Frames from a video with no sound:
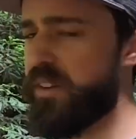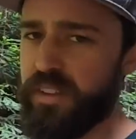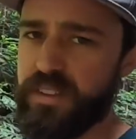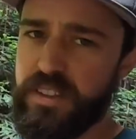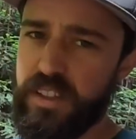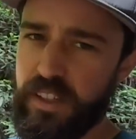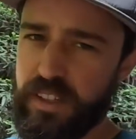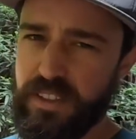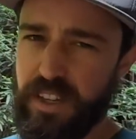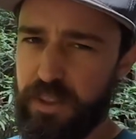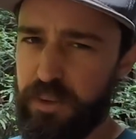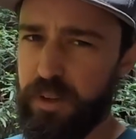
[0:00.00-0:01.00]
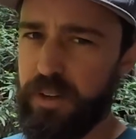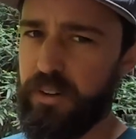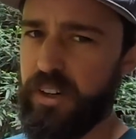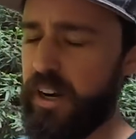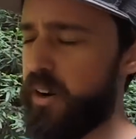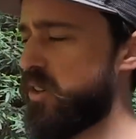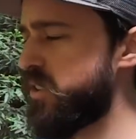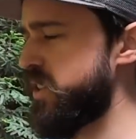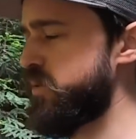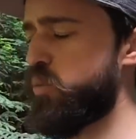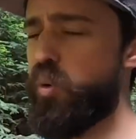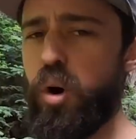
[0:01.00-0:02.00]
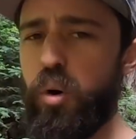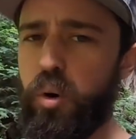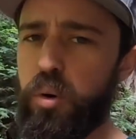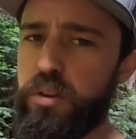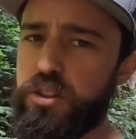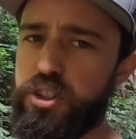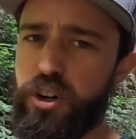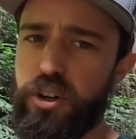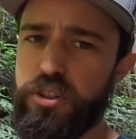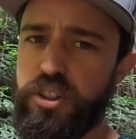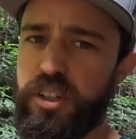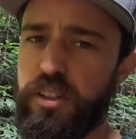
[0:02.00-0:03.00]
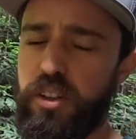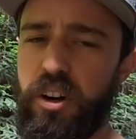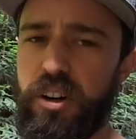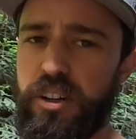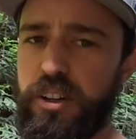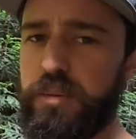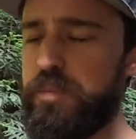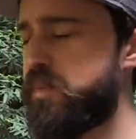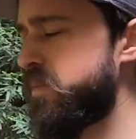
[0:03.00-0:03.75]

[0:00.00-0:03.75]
on this thing. It's at 300 hours. It won't hold the charge any longer,